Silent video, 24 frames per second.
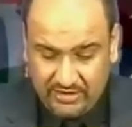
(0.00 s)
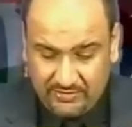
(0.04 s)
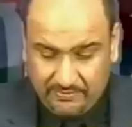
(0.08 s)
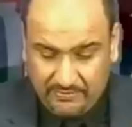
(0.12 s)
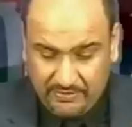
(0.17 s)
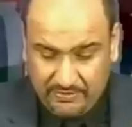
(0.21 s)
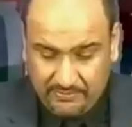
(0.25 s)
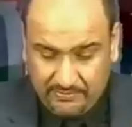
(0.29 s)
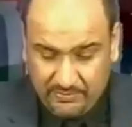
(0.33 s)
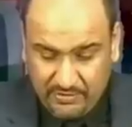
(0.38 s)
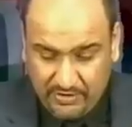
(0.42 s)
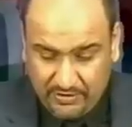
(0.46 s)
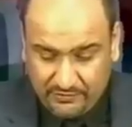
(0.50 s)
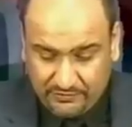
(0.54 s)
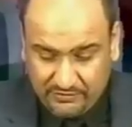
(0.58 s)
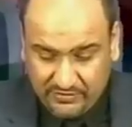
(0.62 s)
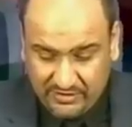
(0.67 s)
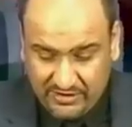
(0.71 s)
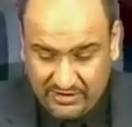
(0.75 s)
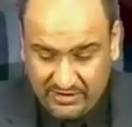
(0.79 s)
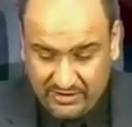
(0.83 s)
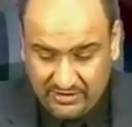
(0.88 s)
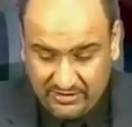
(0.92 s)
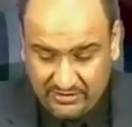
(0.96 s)
happy
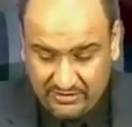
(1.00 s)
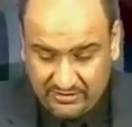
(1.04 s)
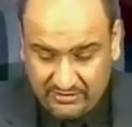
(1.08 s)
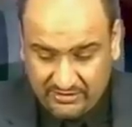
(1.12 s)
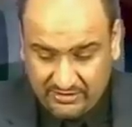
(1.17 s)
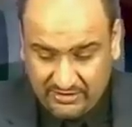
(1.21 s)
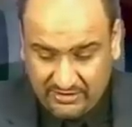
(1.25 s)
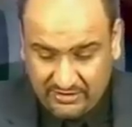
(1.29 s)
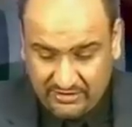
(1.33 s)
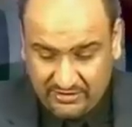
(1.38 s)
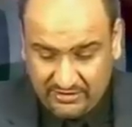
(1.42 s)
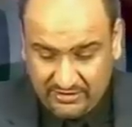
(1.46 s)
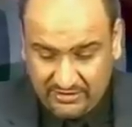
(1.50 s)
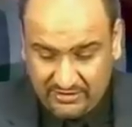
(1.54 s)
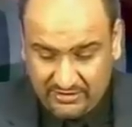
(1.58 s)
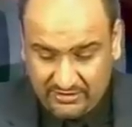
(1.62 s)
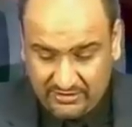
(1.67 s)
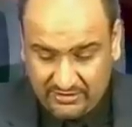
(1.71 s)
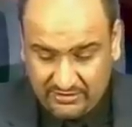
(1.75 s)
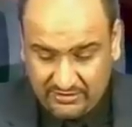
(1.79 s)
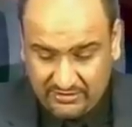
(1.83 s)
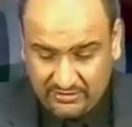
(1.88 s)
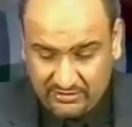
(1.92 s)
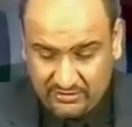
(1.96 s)
birthday
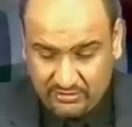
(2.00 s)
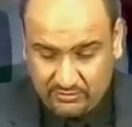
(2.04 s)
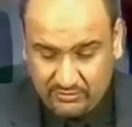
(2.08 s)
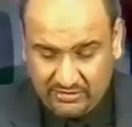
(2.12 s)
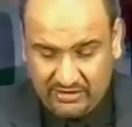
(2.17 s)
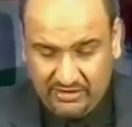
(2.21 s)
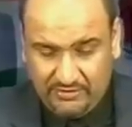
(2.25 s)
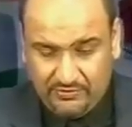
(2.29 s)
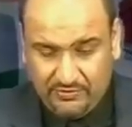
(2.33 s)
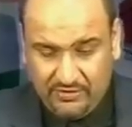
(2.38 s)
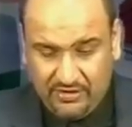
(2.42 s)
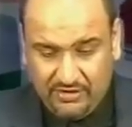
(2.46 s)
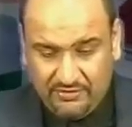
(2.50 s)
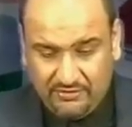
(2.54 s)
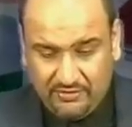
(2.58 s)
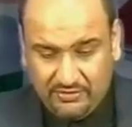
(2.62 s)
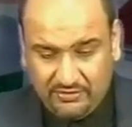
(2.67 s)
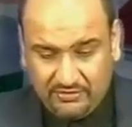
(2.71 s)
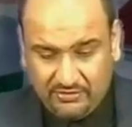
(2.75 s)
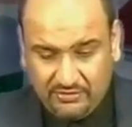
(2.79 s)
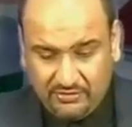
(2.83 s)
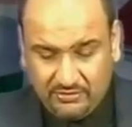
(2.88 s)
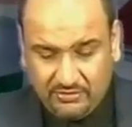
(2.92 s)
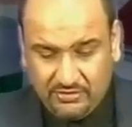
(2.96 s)
Taranjeet, 25
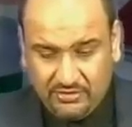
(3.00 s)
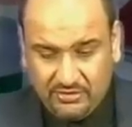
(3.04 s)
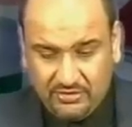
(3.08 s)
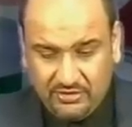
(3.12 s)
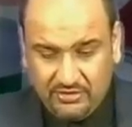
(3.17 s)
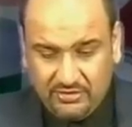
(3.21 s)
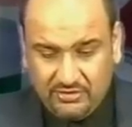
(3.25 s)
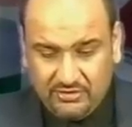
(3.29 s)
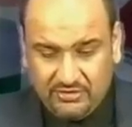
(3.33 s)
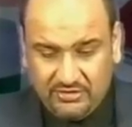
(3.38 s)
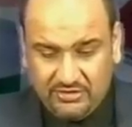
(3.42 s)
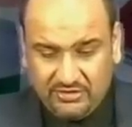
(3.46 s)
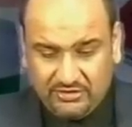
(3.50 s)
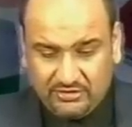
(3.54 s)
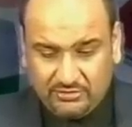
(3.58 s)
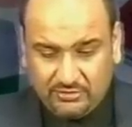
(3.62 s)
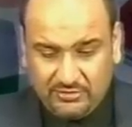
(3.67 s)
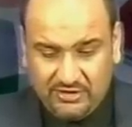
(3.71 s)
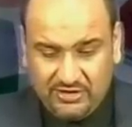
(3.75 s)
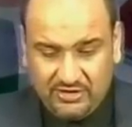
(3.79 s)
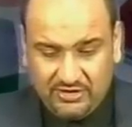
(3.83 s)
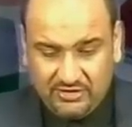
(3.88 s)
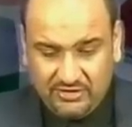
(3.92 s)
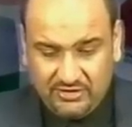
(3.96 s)
years old
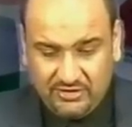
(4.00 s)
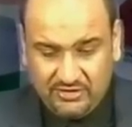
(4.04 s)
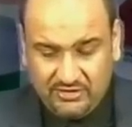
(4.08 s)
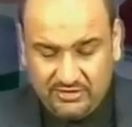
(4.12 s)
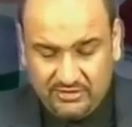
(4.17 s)
this week.